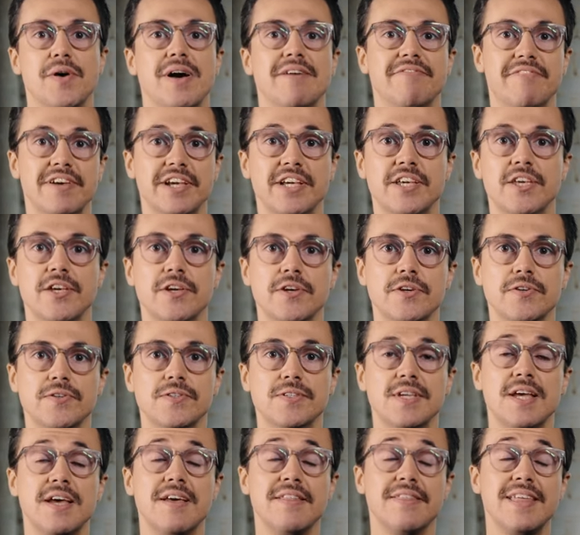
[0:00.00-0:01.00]
FAQs.
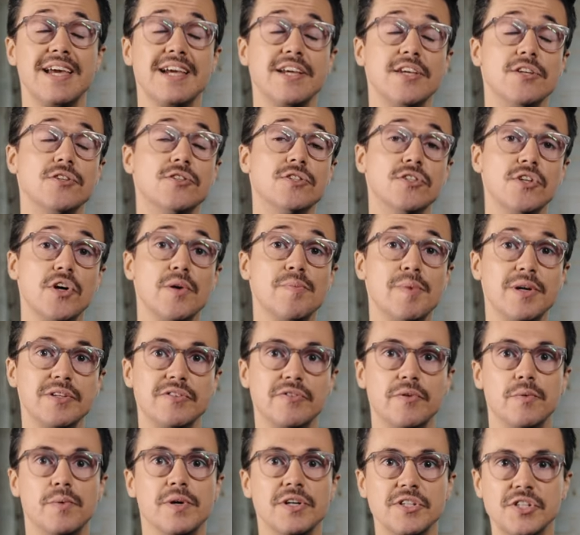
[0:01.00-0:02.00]
Thank you so much
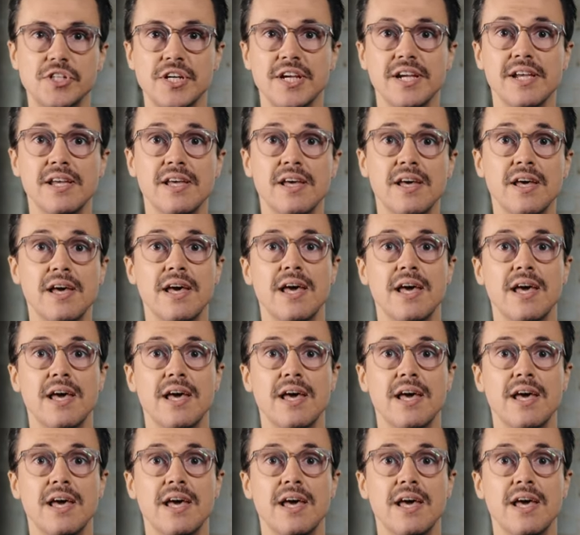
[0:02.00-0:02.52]
for watching.